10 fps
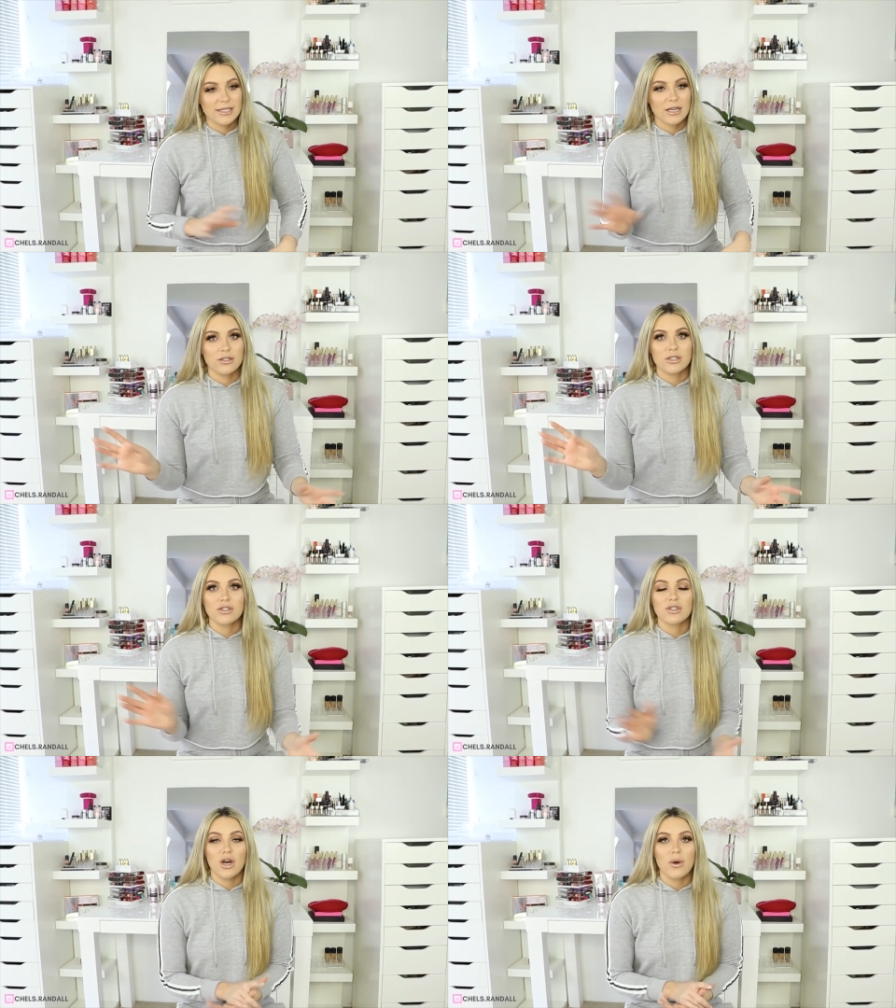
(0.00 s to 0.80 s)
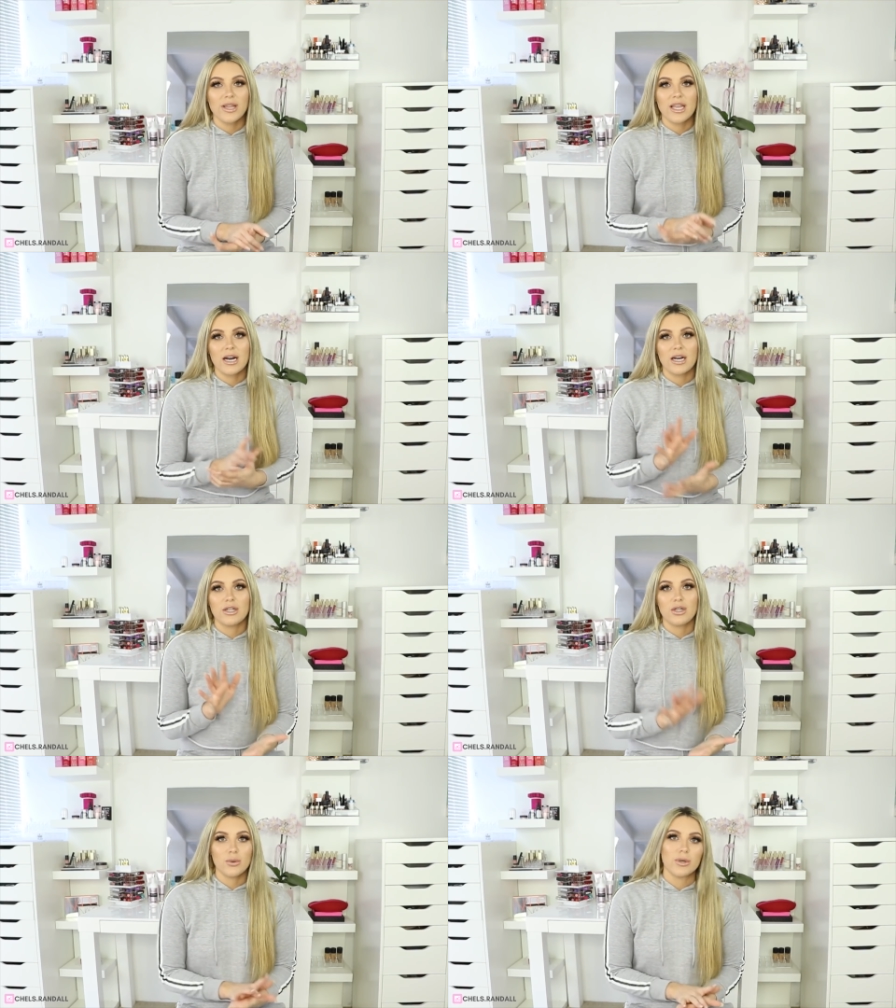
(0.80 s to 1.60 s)
I could just go in there, I
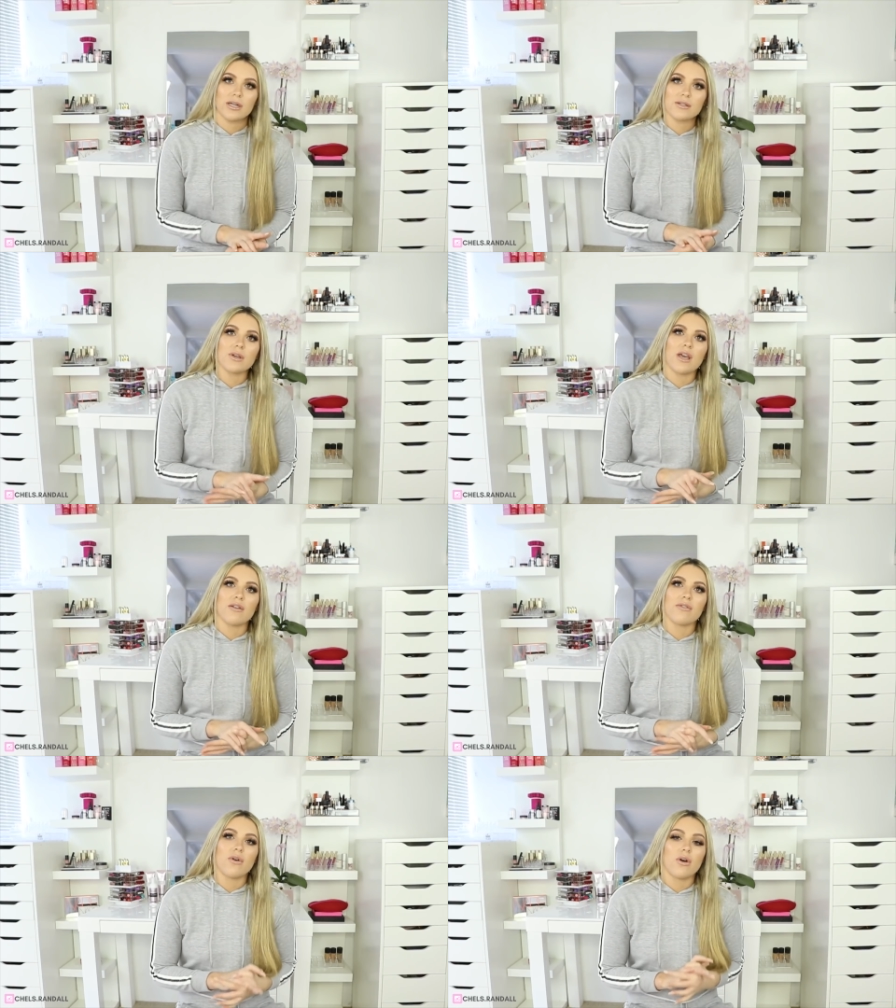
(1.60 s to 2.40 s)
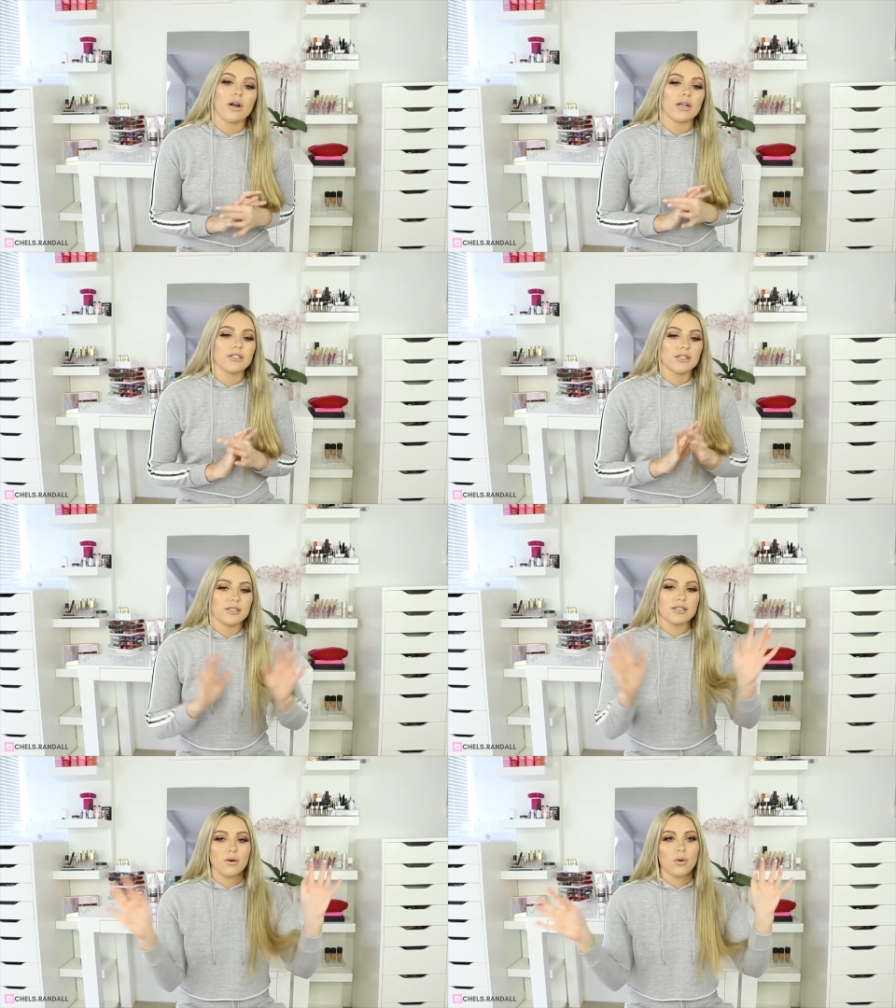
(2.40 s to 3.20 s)
knew what I was looking for and it just